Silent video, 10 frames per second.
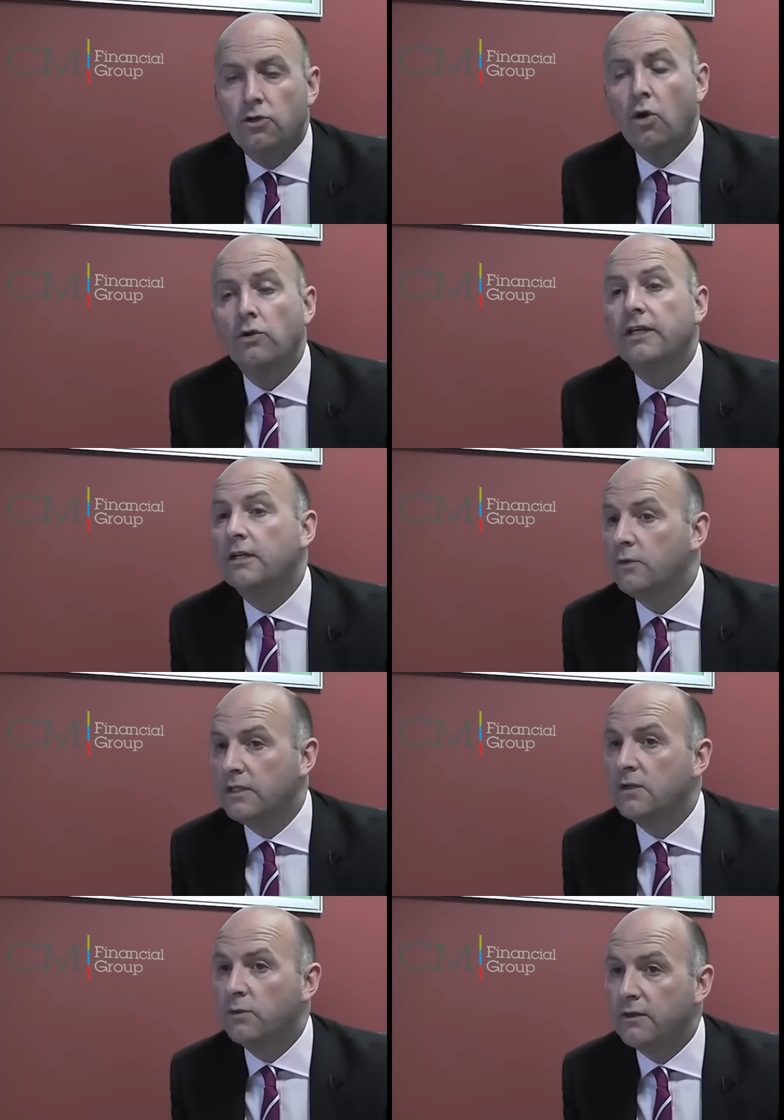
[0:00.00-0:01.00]
Not only can we
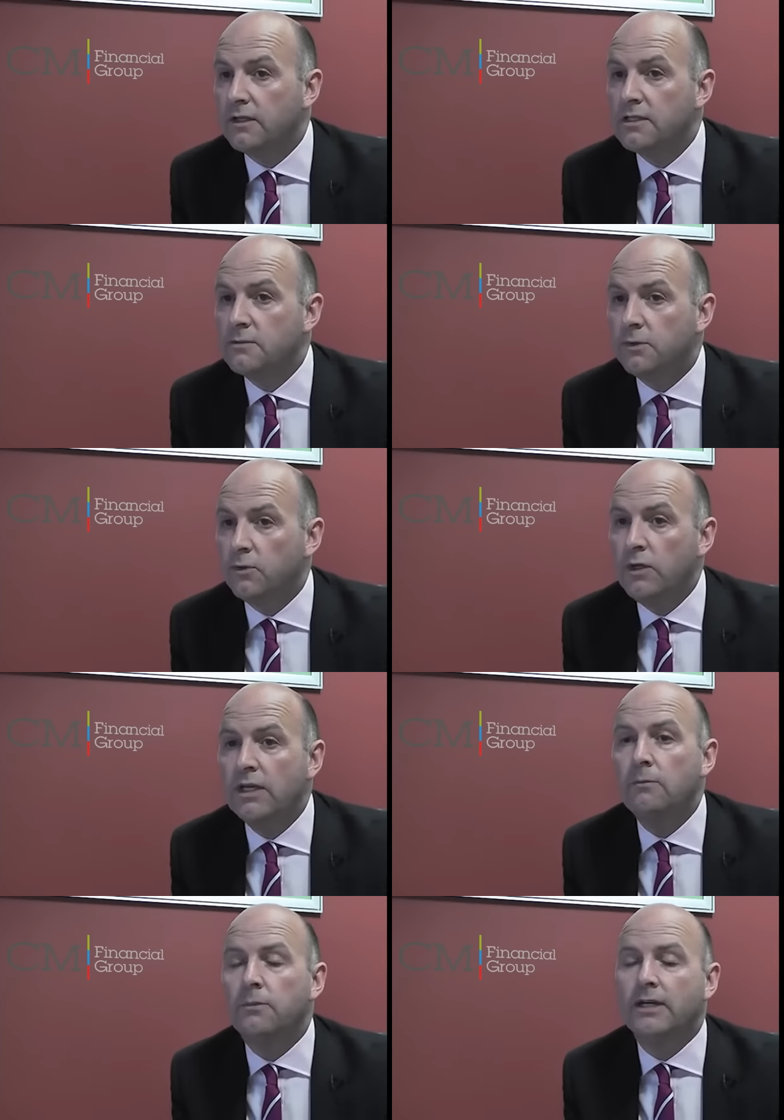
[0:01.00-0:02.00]
deal with this, but we
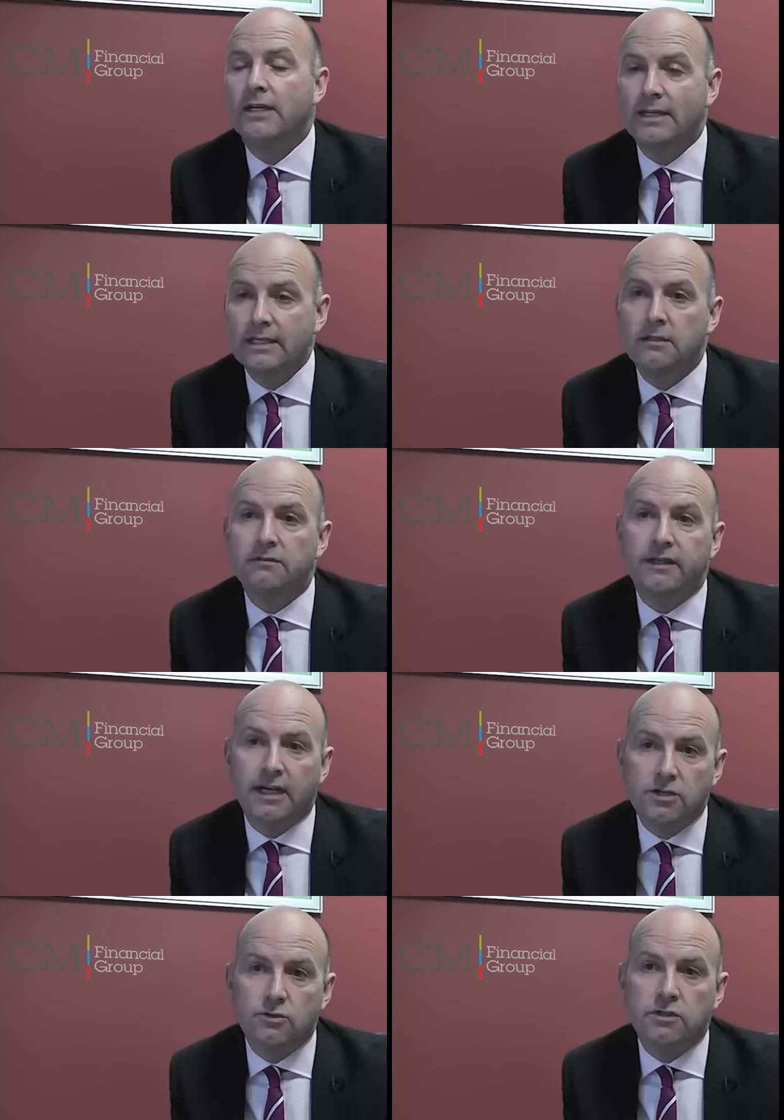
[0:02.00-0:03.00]
can bring greater
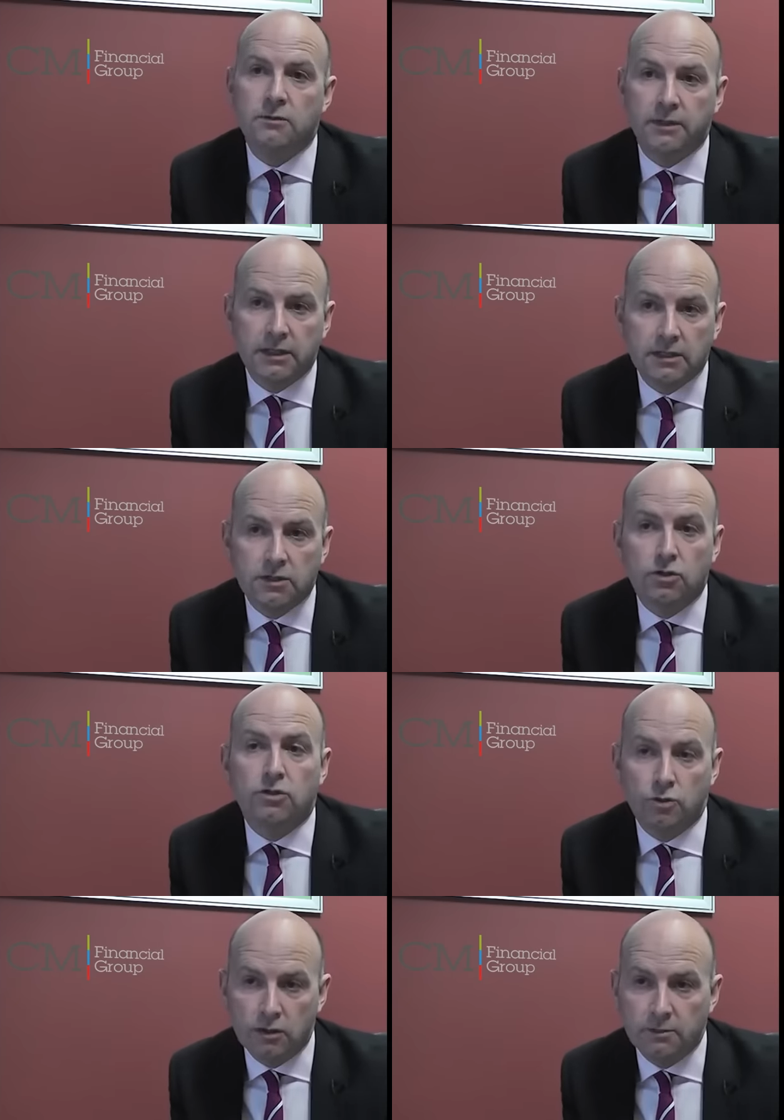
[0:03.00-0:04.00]
financial stability
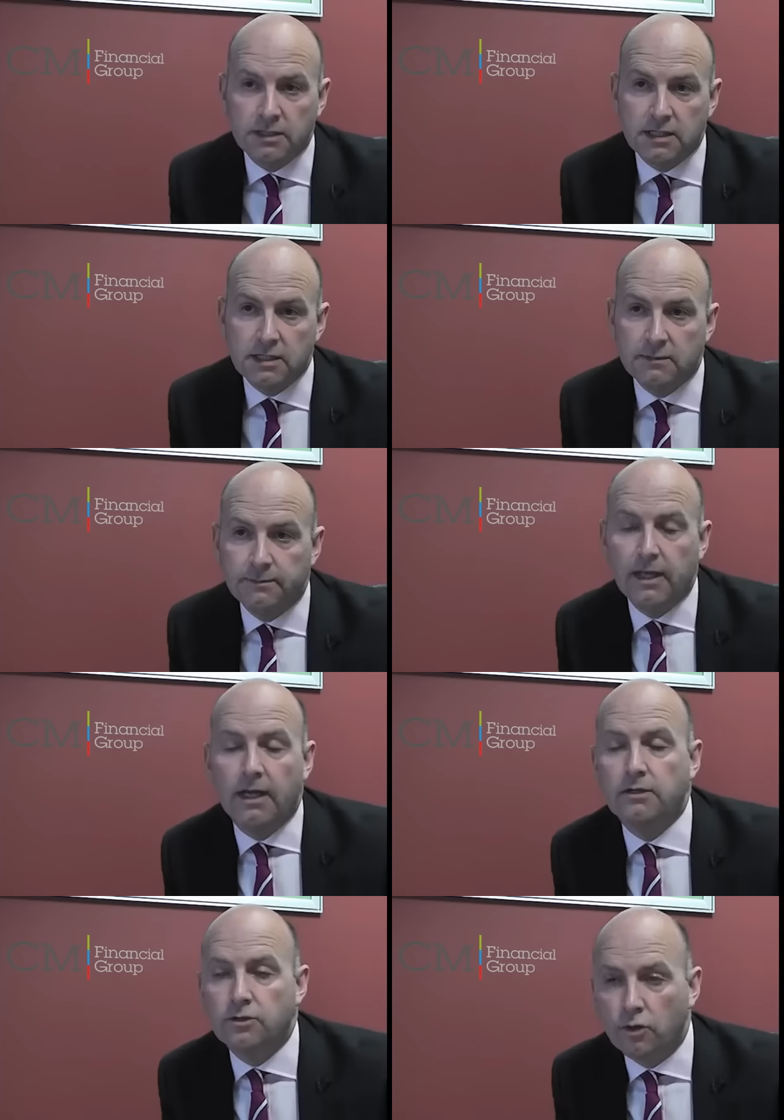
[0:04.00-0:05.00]
to the business
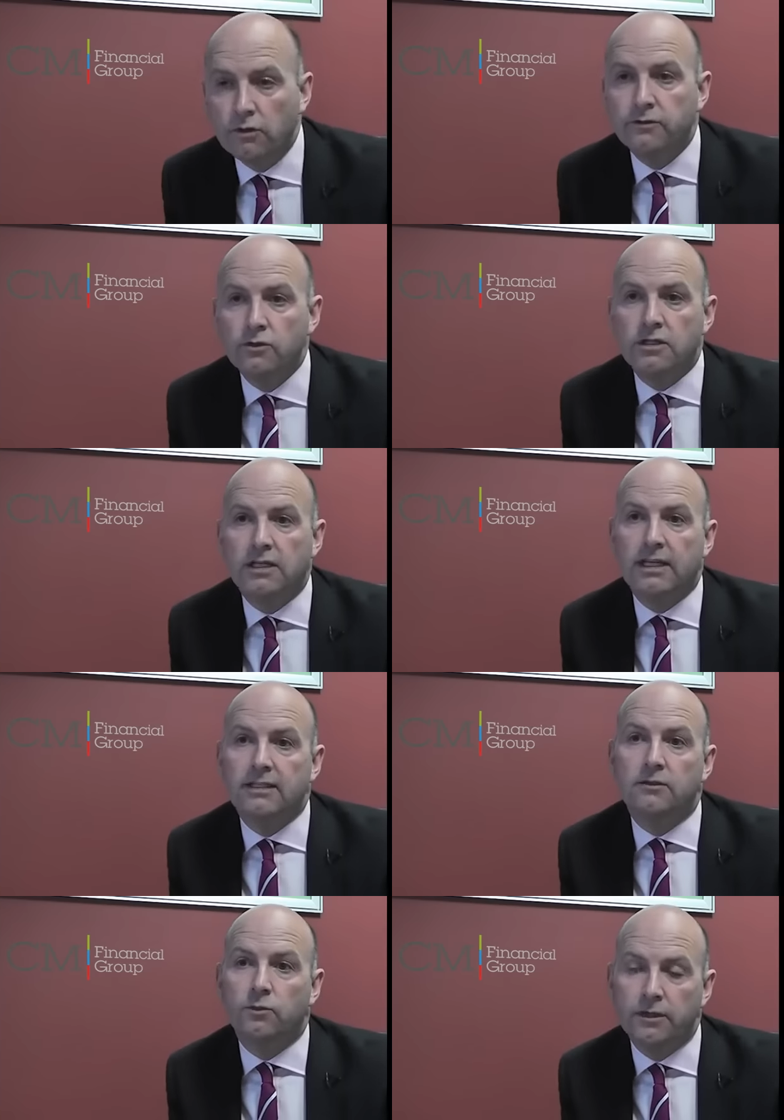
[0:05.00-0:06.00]
and to all of those
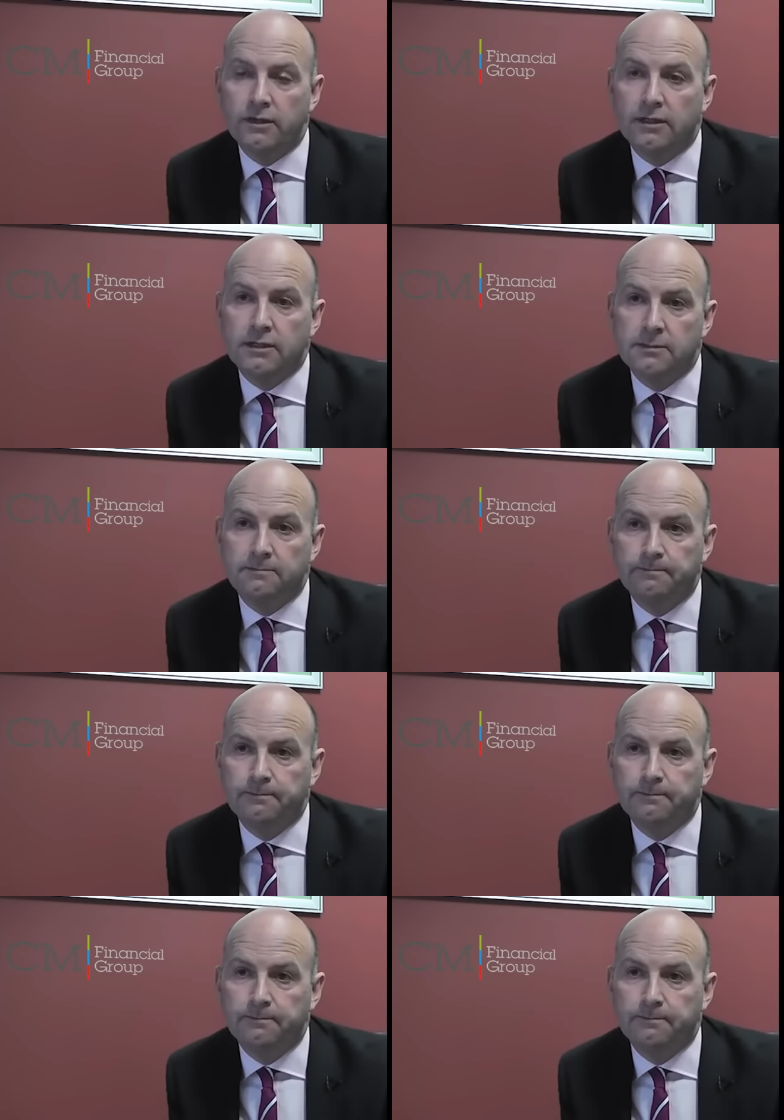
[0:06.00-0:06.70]
connected with it.